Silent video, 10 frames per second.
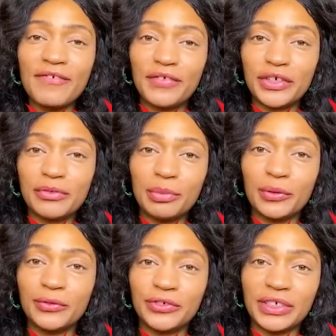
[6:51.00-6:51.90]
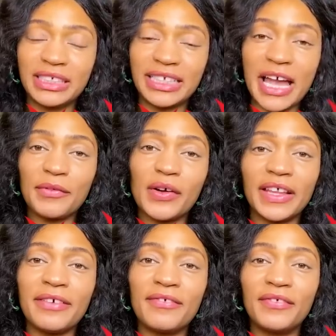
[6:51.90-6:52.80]
fishbowl drinks, they have all
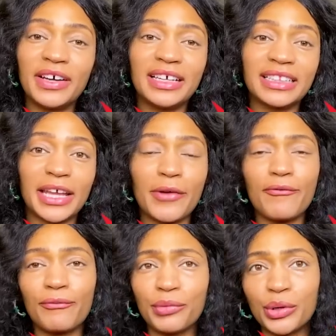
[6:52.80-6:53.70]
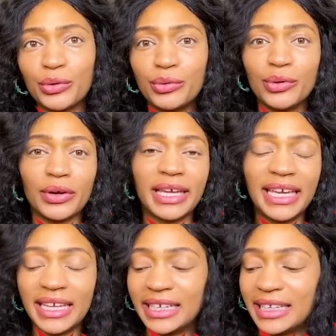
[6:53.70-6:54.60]
that fun like fruit or
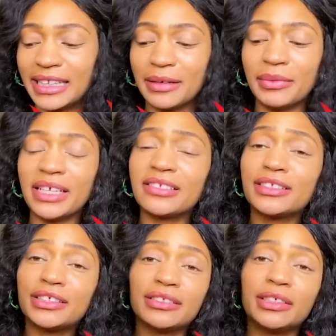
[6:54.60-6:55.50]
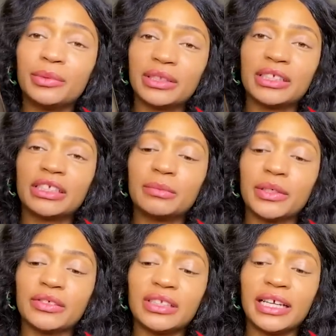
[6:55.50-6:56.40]
candy in them. That's literally what this
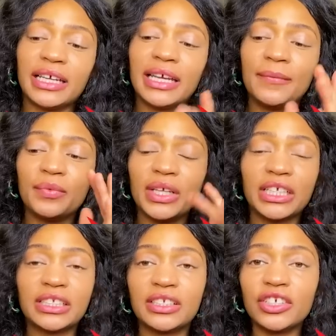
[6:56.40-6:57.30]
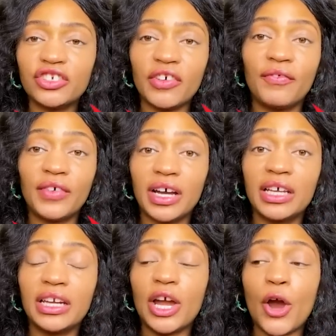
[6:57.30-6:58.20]
smells like. It's such a
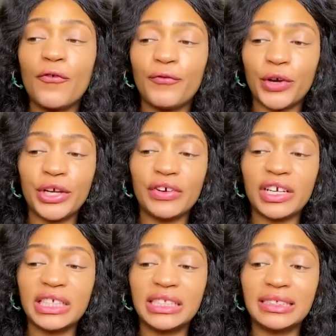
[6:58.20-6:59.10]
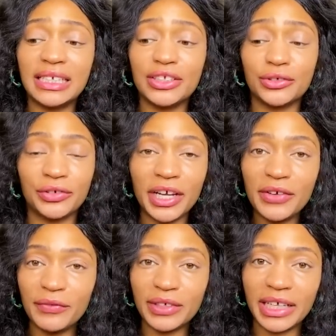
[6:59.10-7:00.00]
fun fragrance. It's
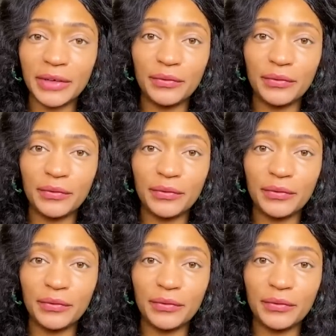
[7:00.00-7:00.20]
great for like